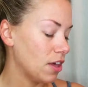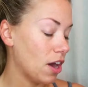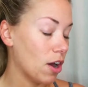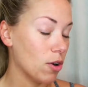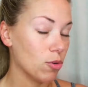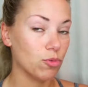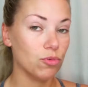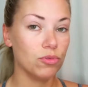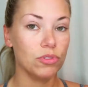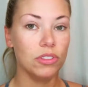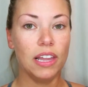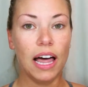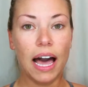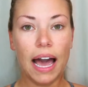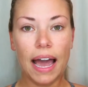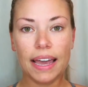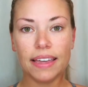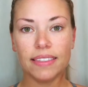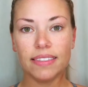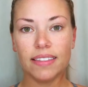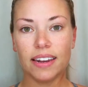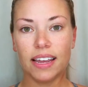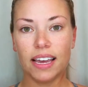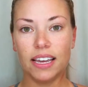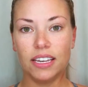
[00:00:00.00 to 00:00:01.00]
A
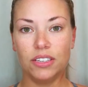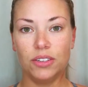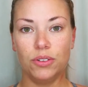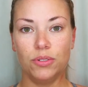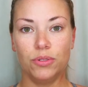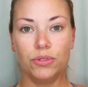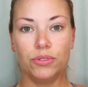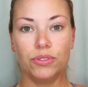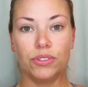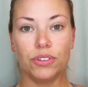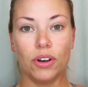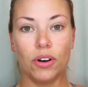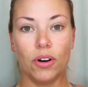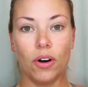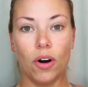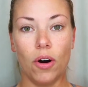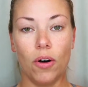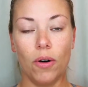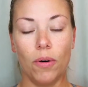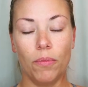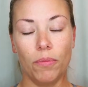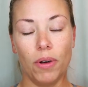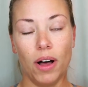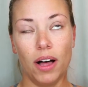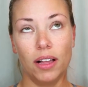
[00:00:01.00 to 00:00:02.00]
line that I use
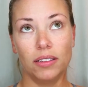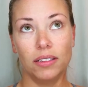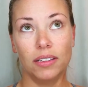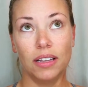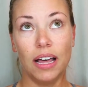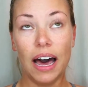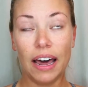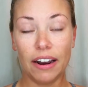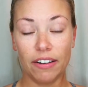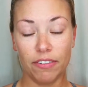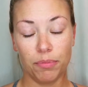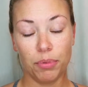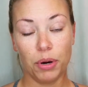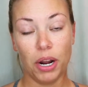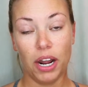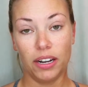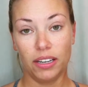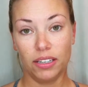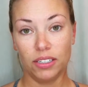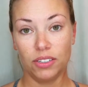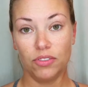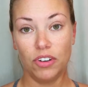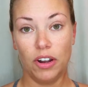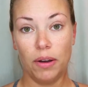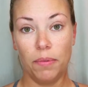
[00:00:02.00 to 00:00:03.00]
a lot of
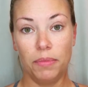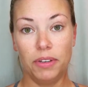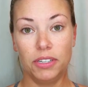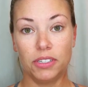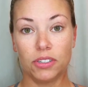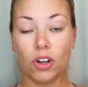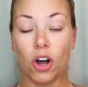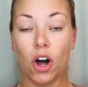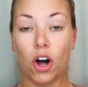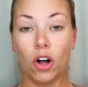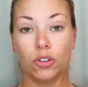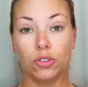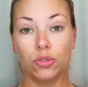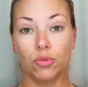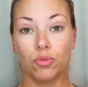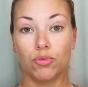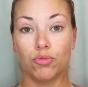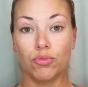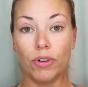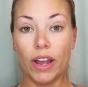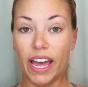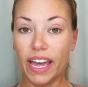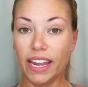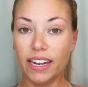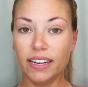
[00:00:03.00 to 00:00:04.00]
products from is called
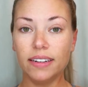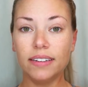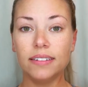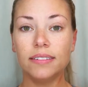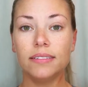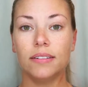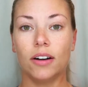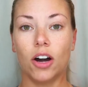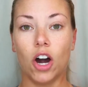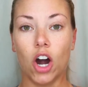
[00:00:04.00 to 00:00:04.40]
REN,